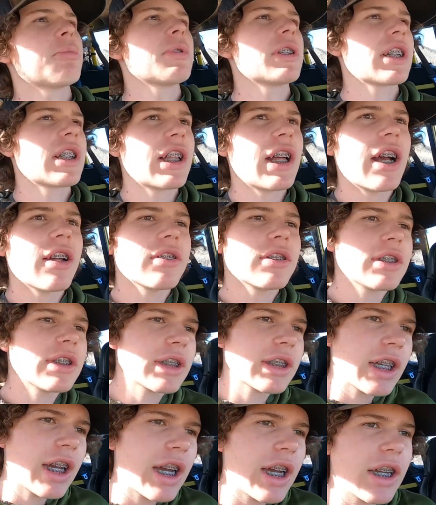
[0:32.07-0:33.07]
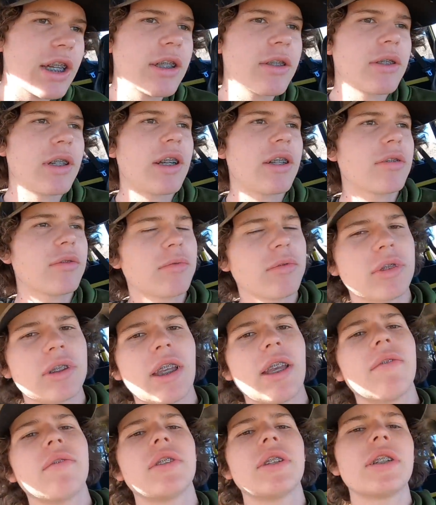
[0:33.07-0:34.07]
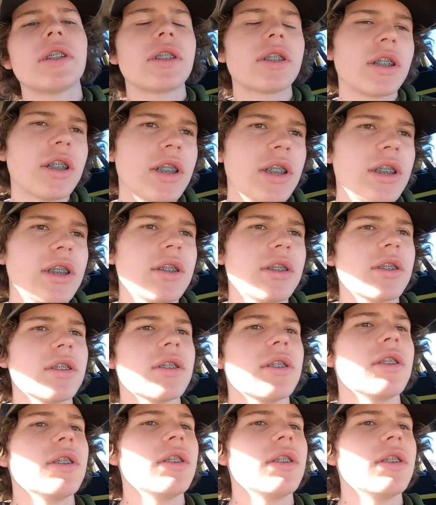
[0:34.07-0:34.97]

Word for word: bit of cloud in the sky, around 70 degrees.